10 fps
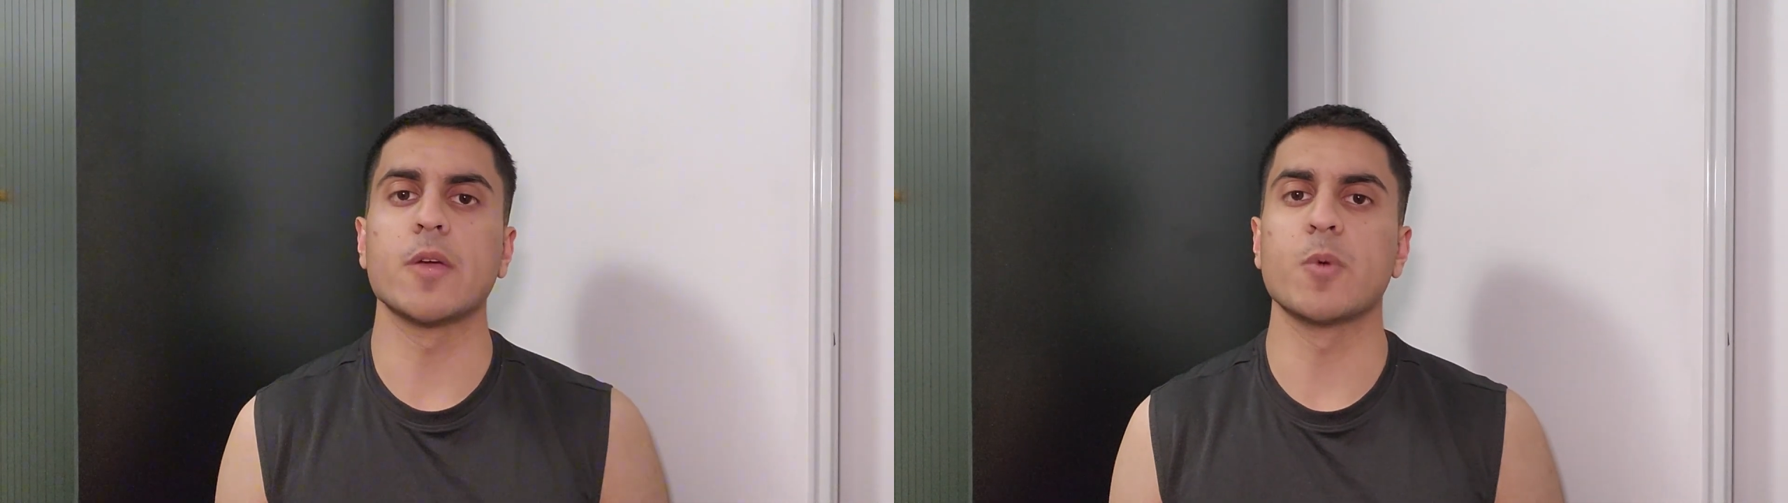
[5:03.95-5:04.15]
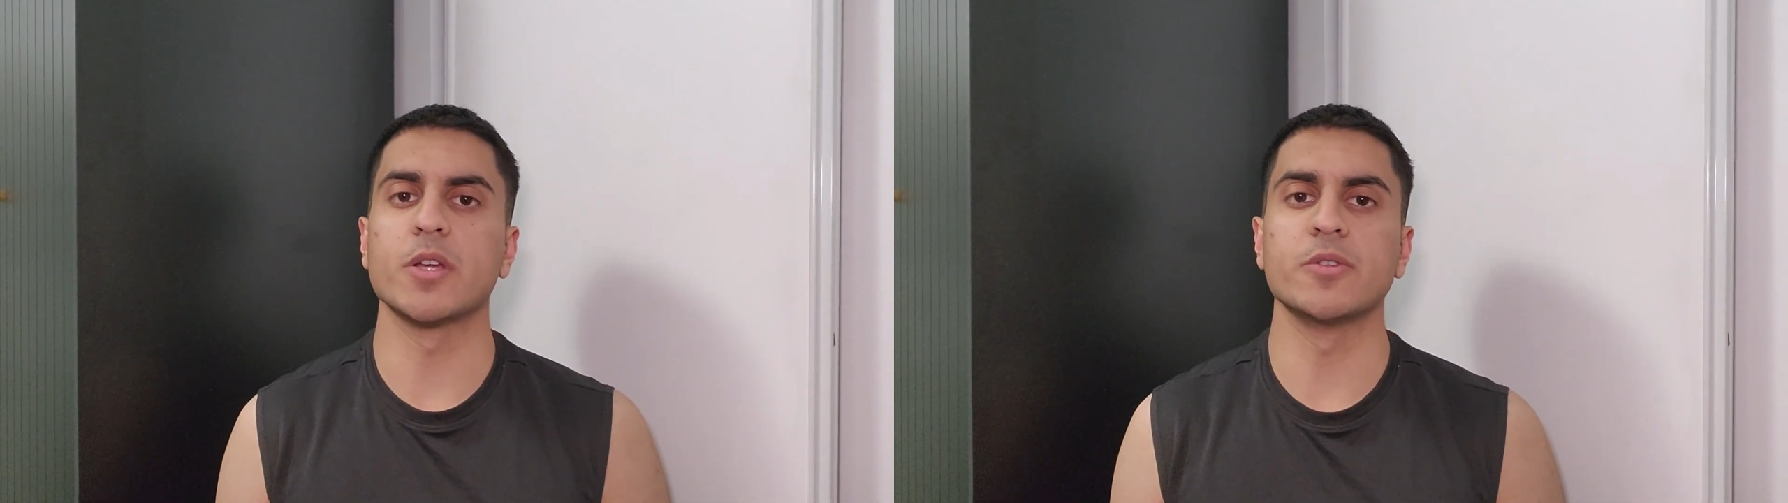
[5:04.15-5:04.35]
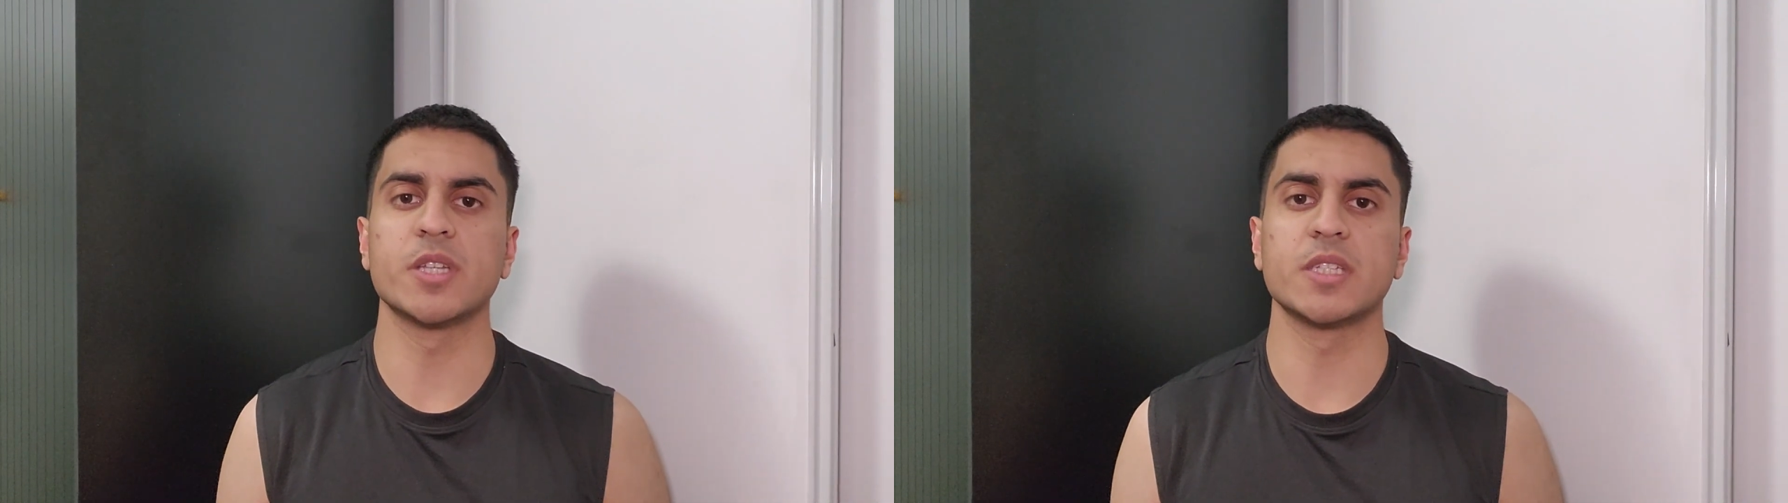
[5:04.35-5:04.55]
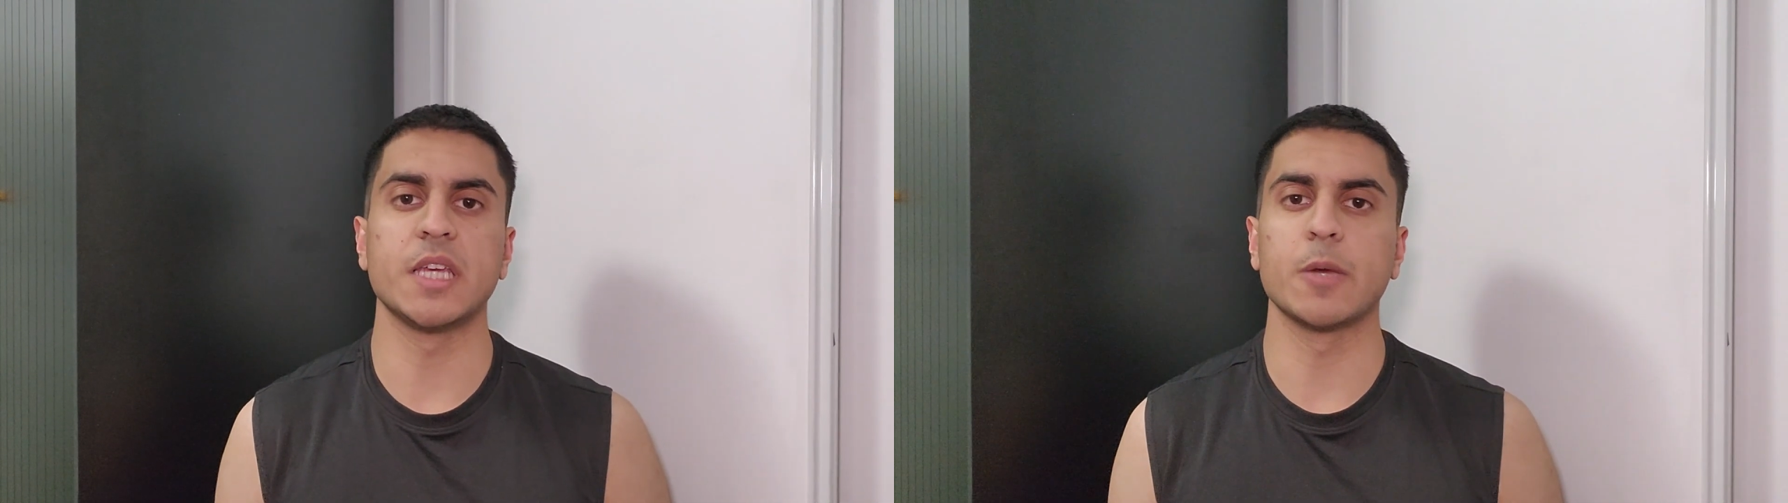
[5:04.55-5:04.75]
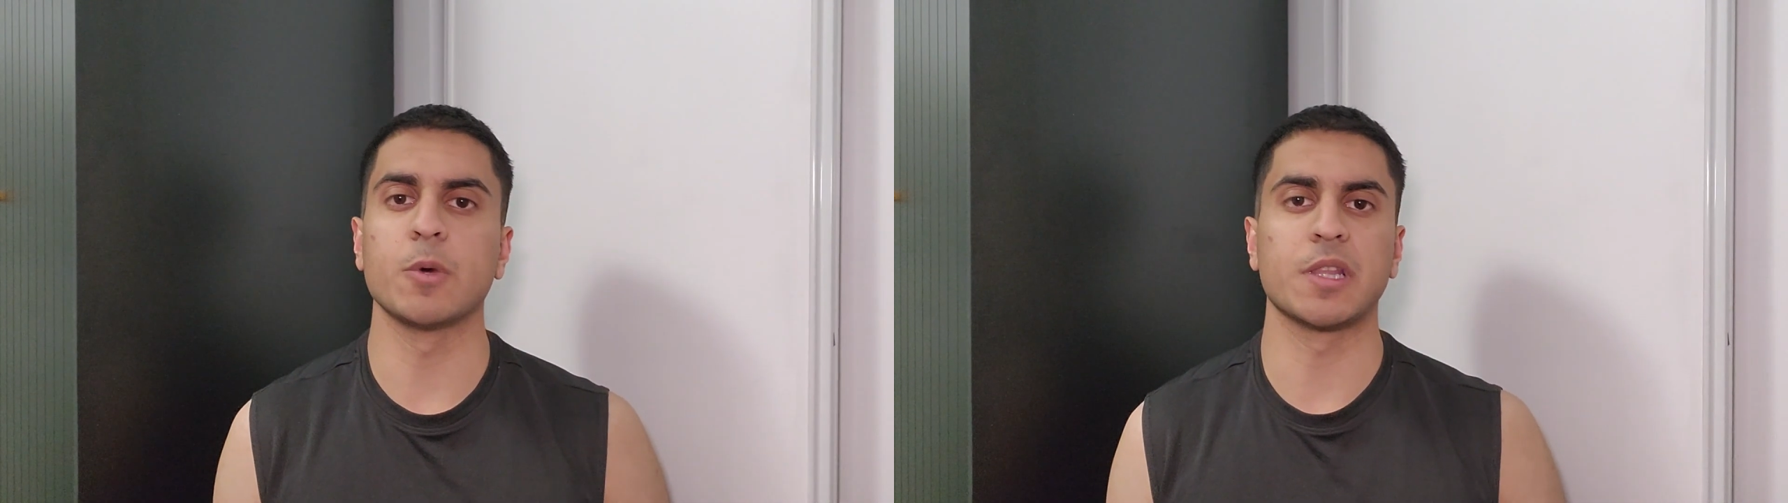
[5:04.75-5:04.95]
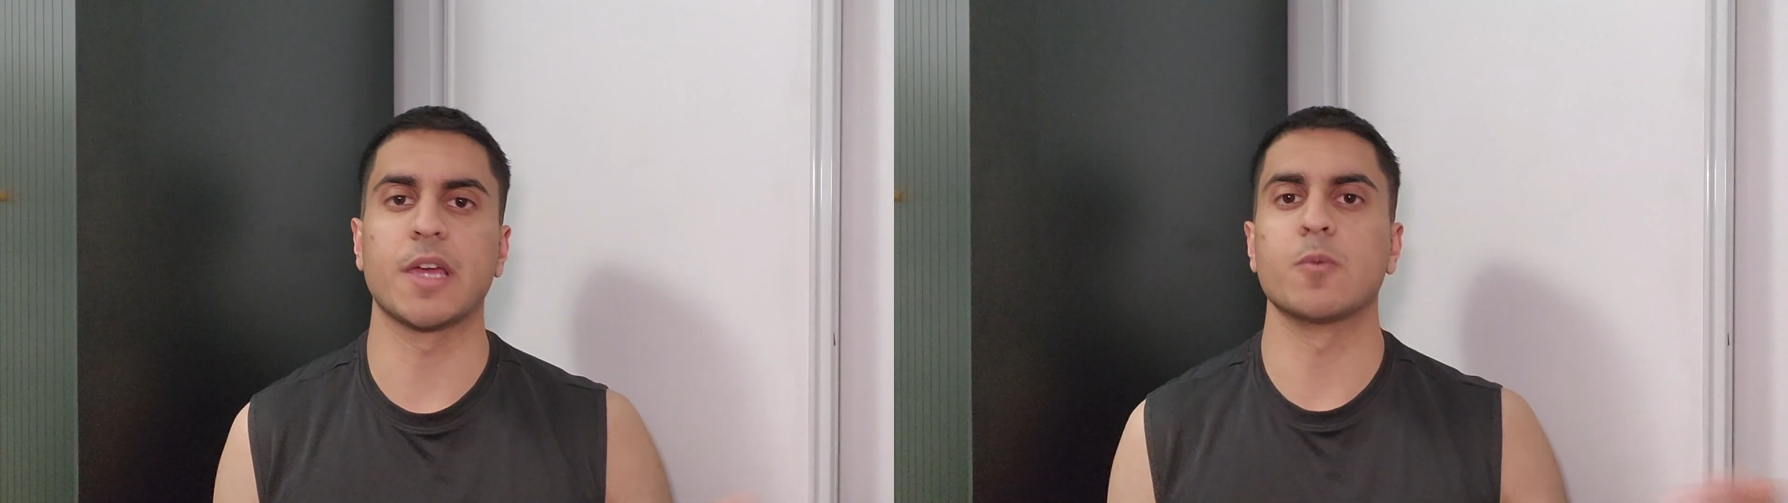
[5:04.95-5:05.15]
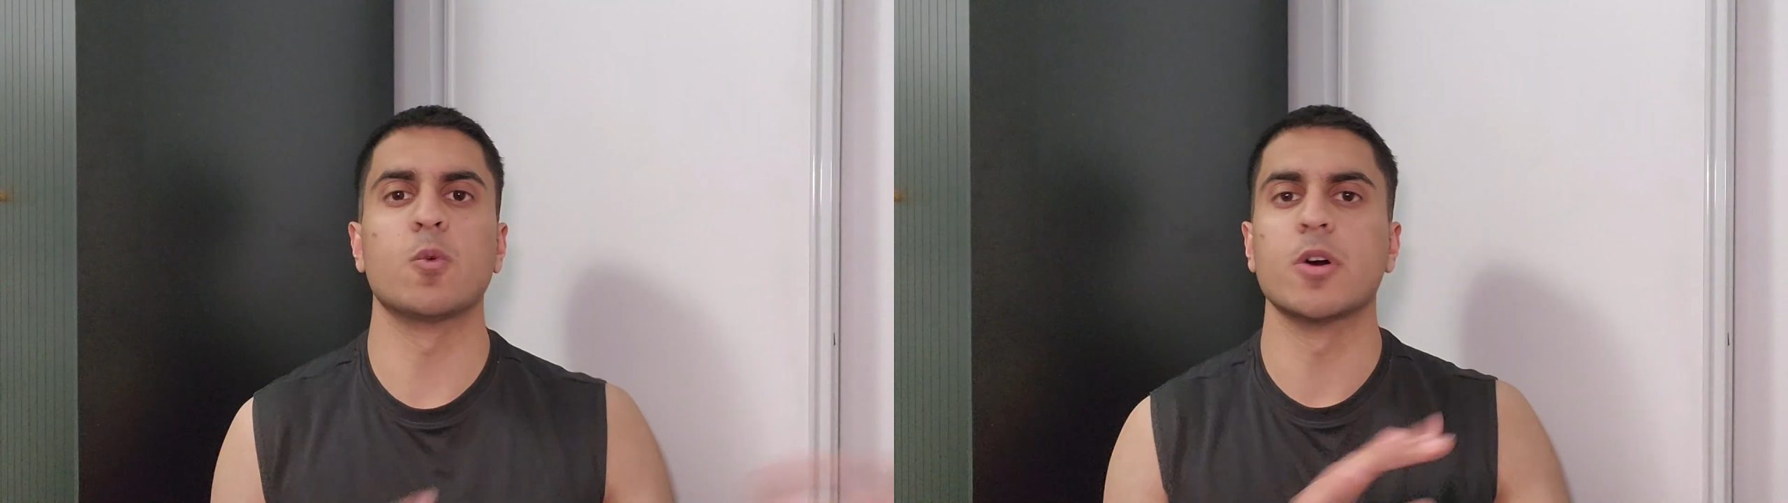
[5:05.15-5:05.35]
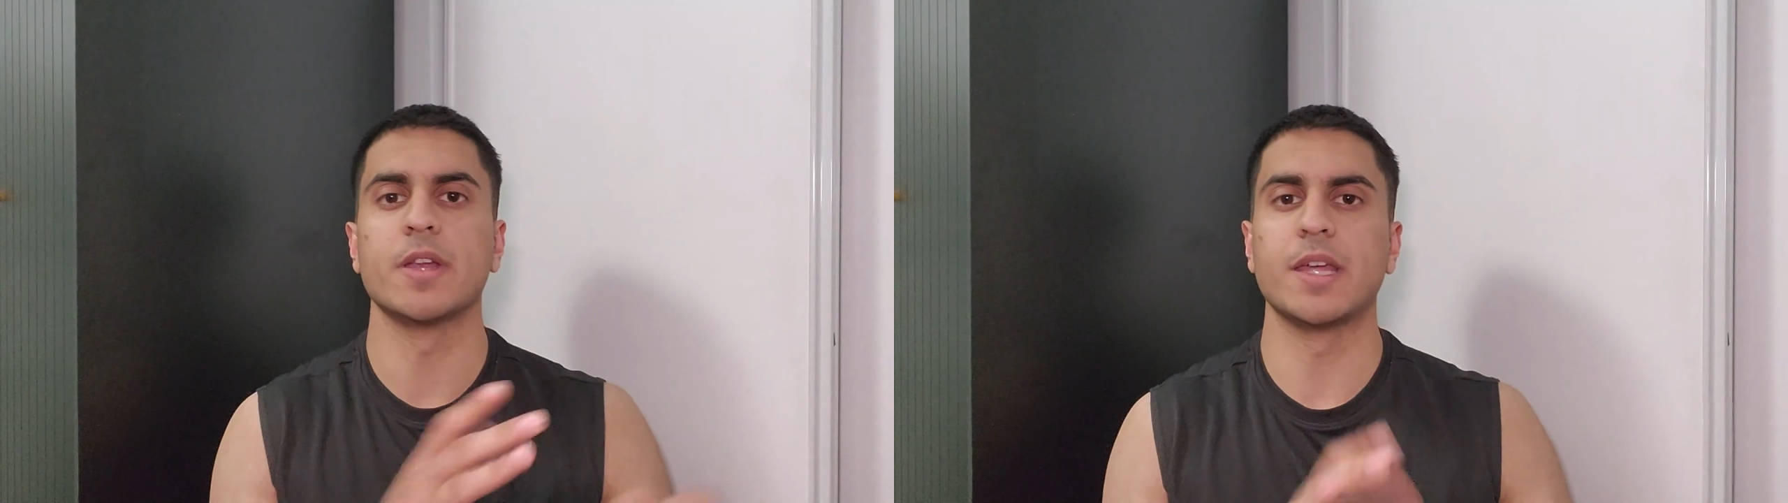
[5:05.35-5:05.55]
we're used to seeing with like
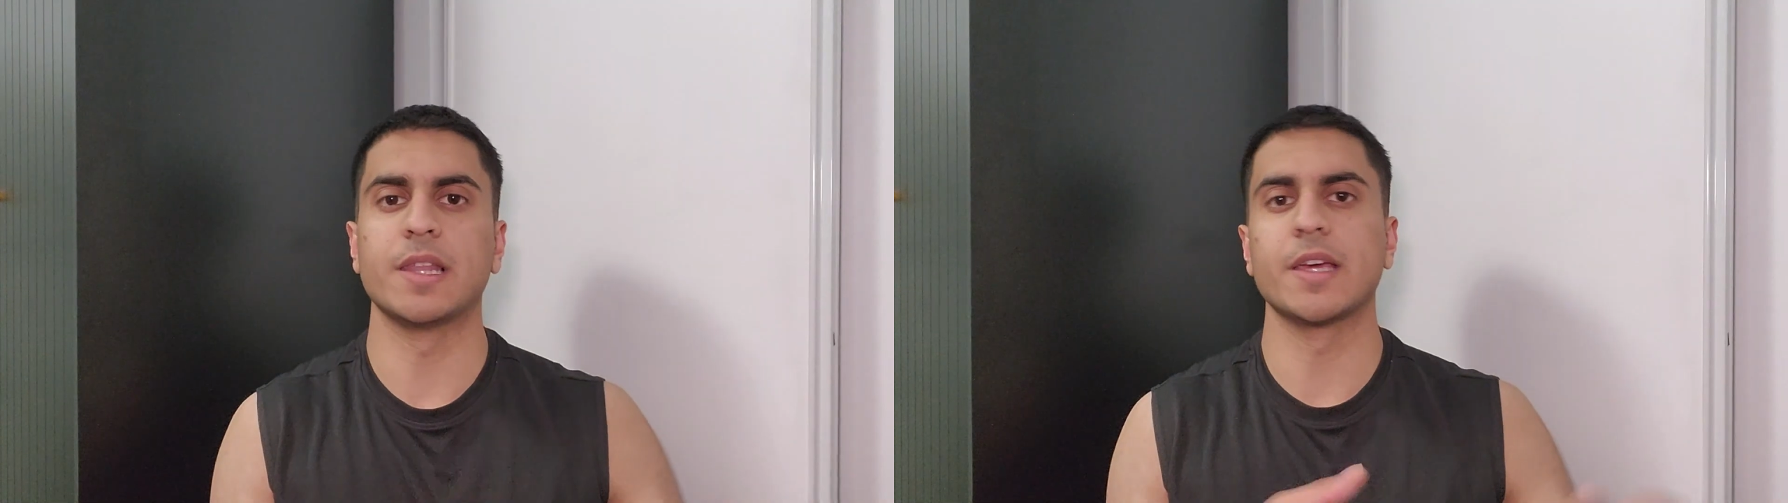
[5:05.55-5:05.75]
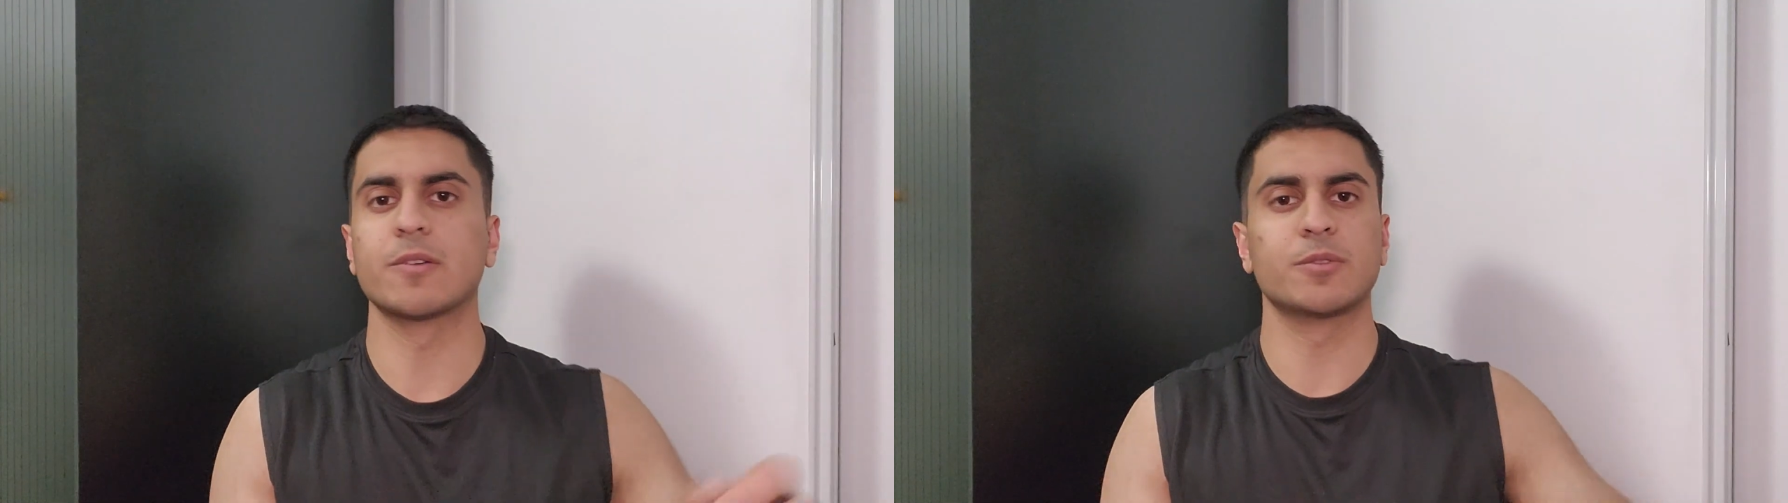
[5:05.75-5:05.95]
wood and like,